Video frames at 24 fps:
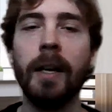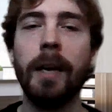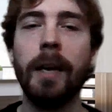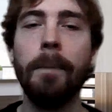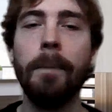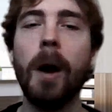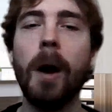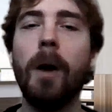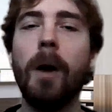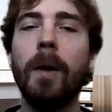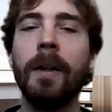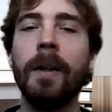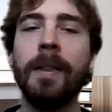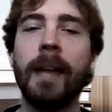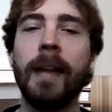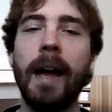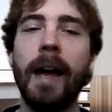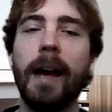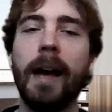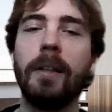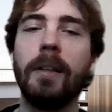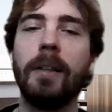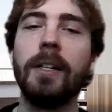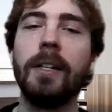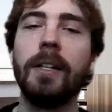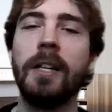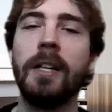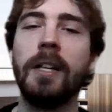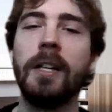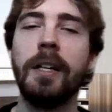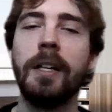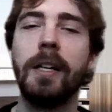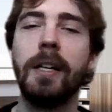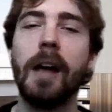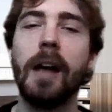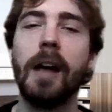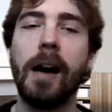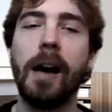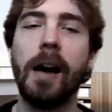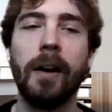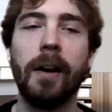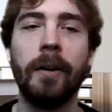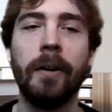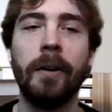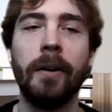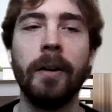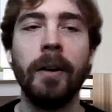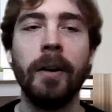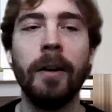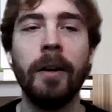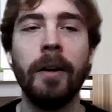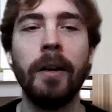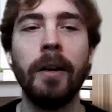in Poland that LTG Cargo